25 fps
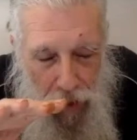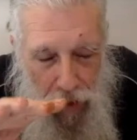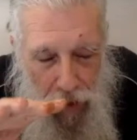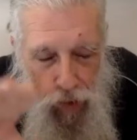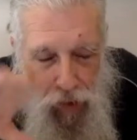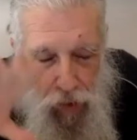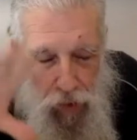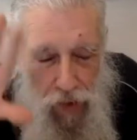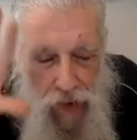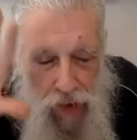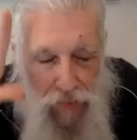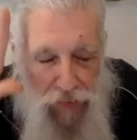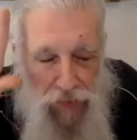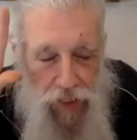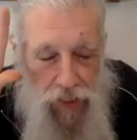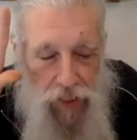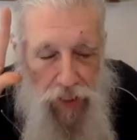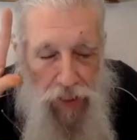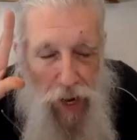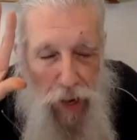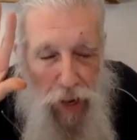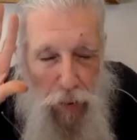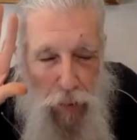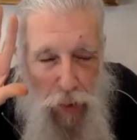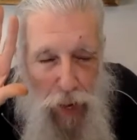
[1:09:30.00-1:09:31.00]
You have to
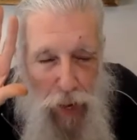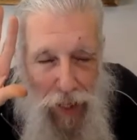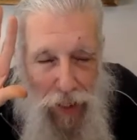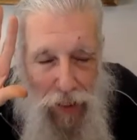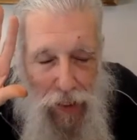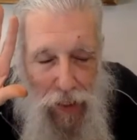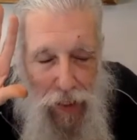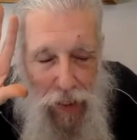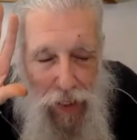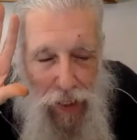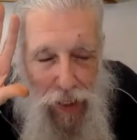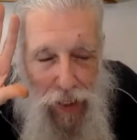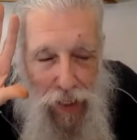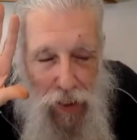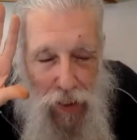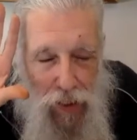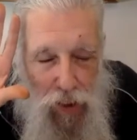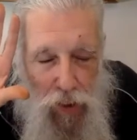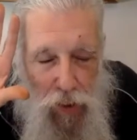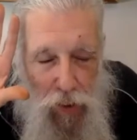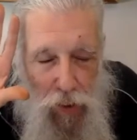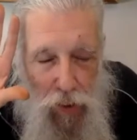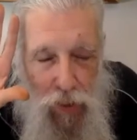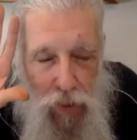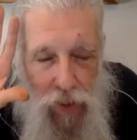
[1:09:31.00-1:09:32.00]
directly
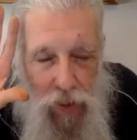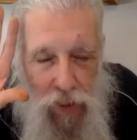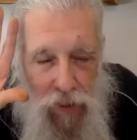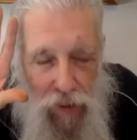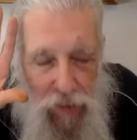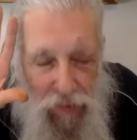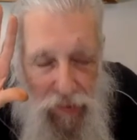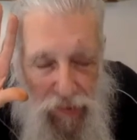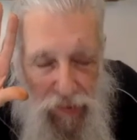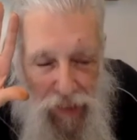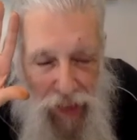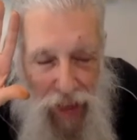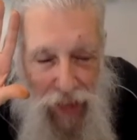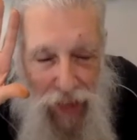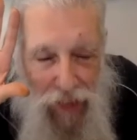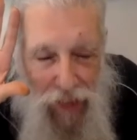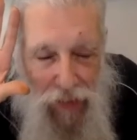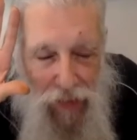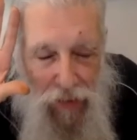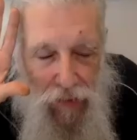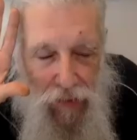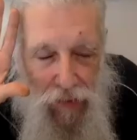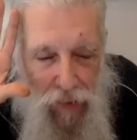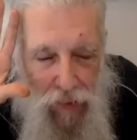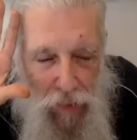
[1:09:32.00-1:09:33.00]
intuit the
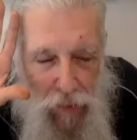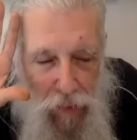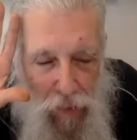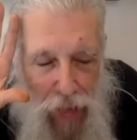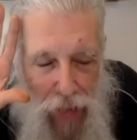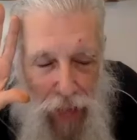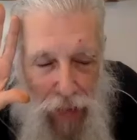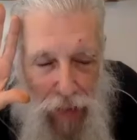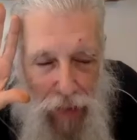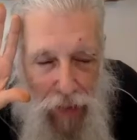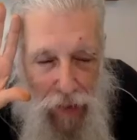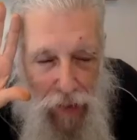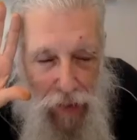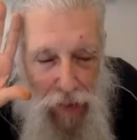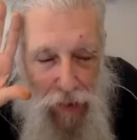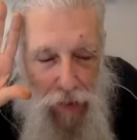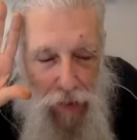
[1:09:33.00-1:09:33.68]
fact of the matter.